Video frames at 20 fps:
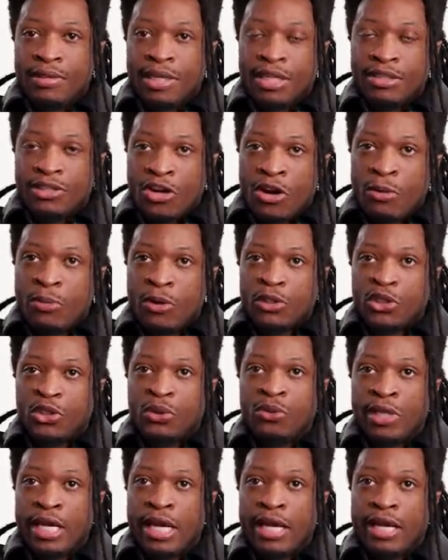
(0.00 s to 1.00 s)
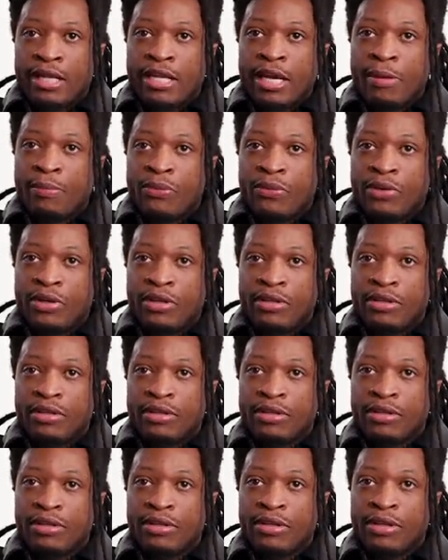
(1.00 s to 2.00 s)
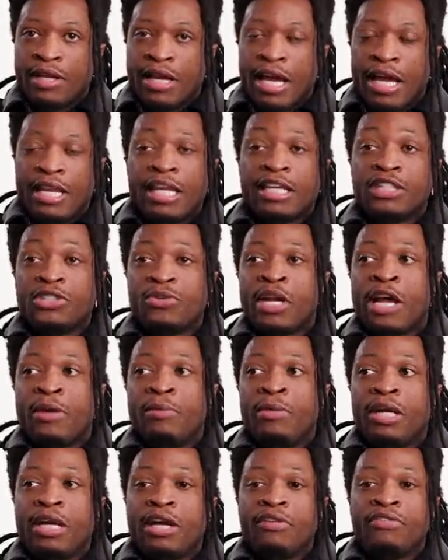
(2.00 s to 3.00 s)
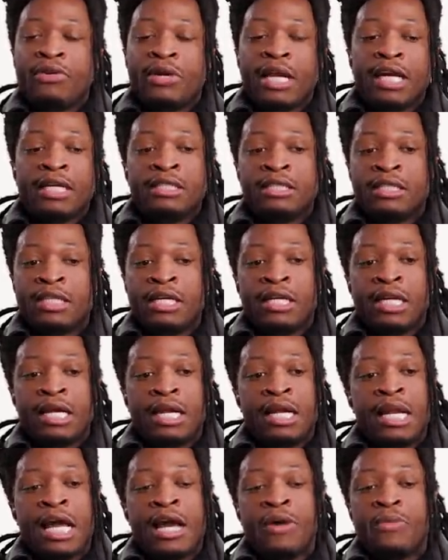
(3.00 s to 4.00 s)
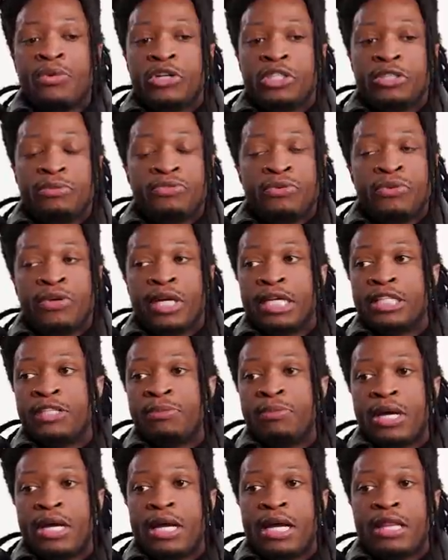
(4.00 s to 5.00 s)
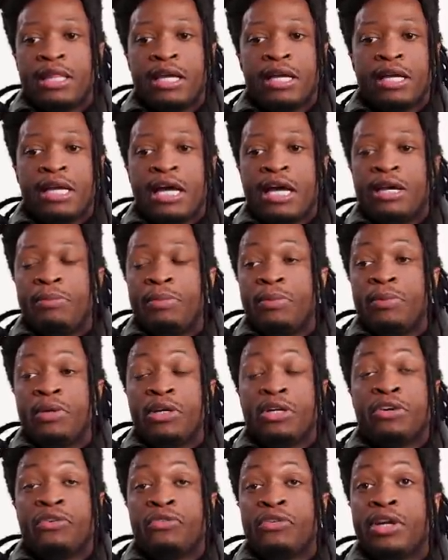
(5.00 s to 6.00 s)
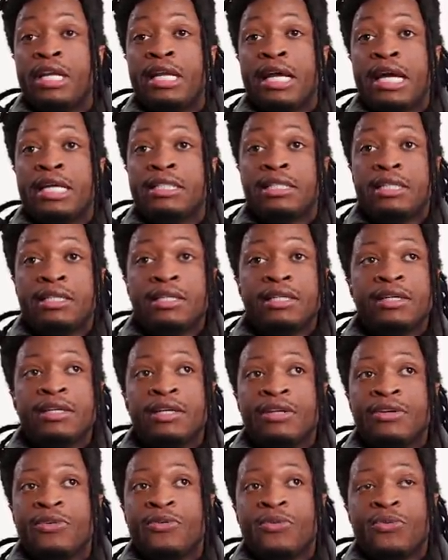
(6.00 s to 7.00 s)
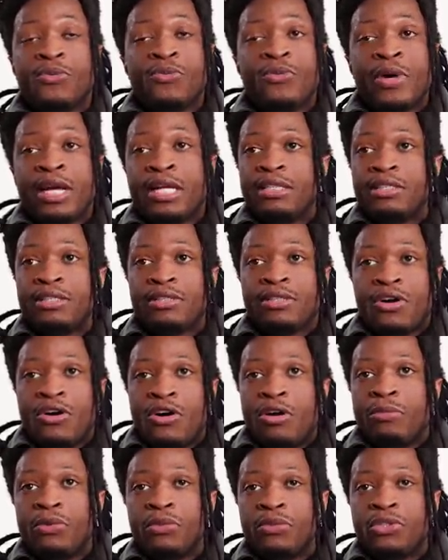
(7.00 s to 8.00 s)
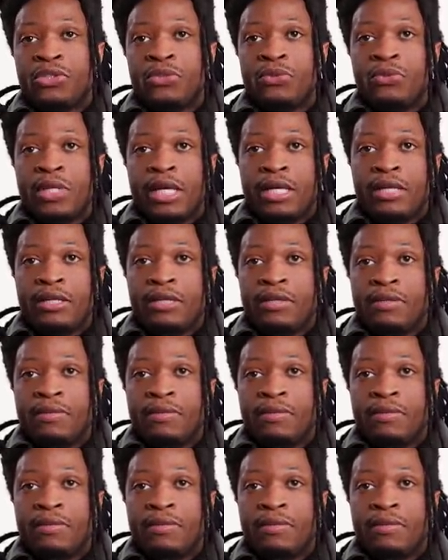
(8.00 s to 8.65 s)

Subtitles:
it's almost too late at that point. And that's what I mean. I feel like it's going to get a lot worse before it gets better. I think a lot of people are going to realize it when it's almost too late.